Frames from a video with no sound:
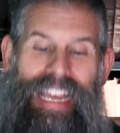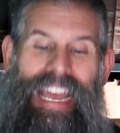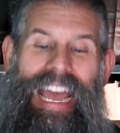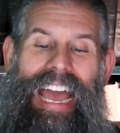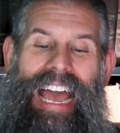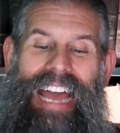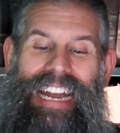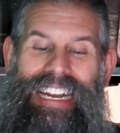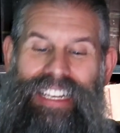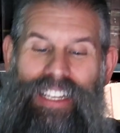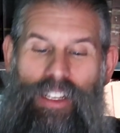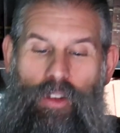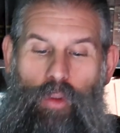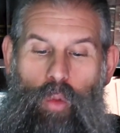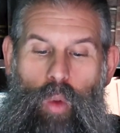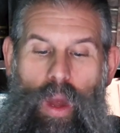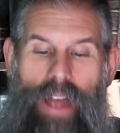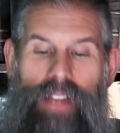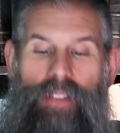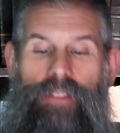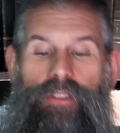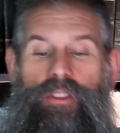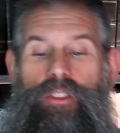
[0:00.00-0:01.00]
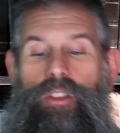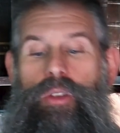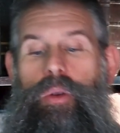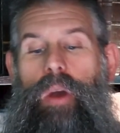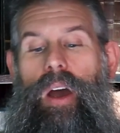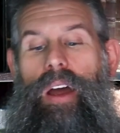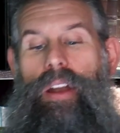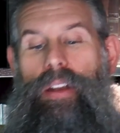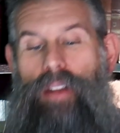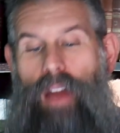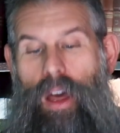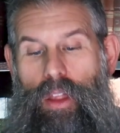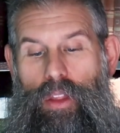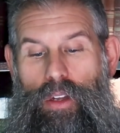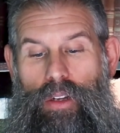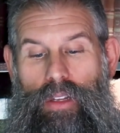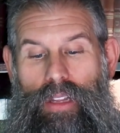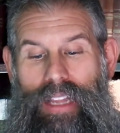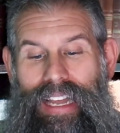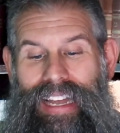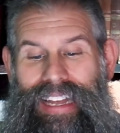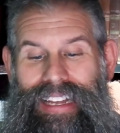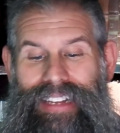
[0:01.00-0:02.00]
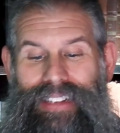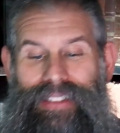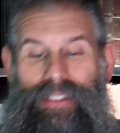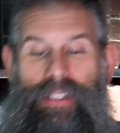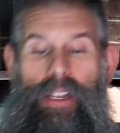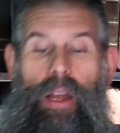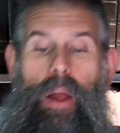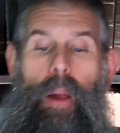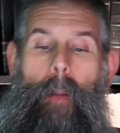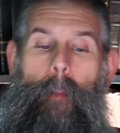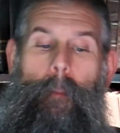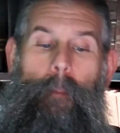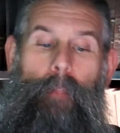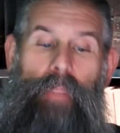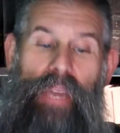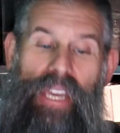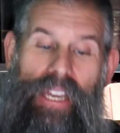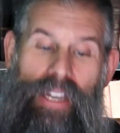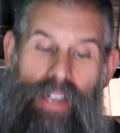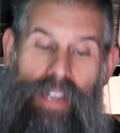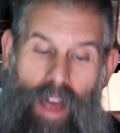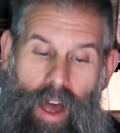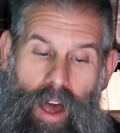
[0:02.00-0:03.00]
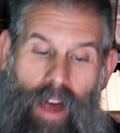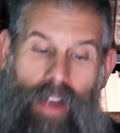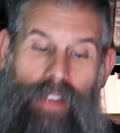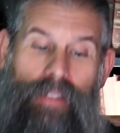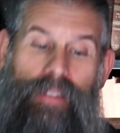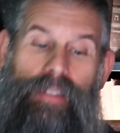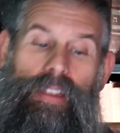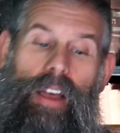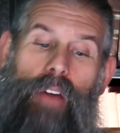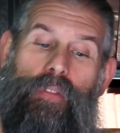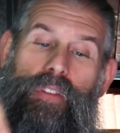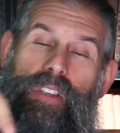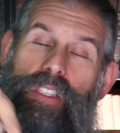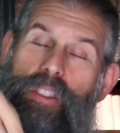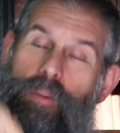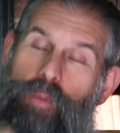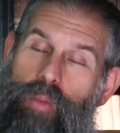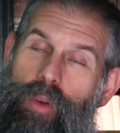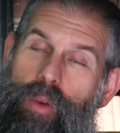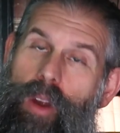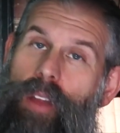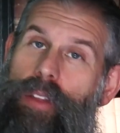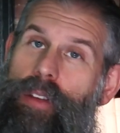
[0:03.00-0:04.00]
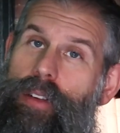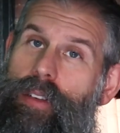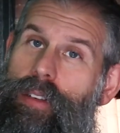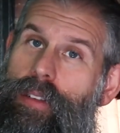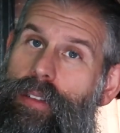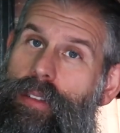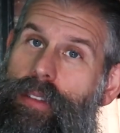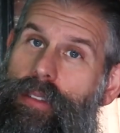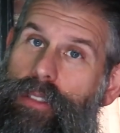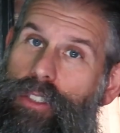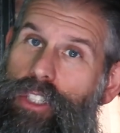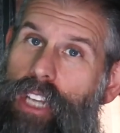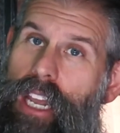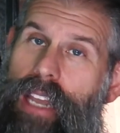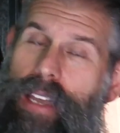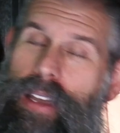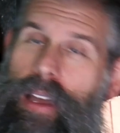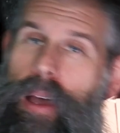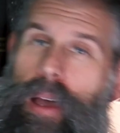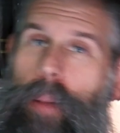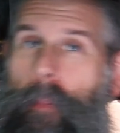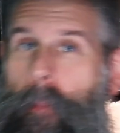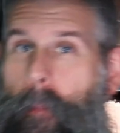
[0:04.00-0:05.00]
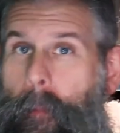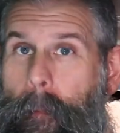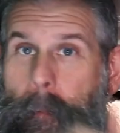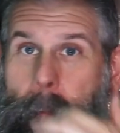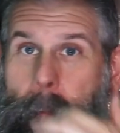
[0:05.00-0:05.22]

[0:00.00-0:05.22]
And he went to another land because of his brother Jacob.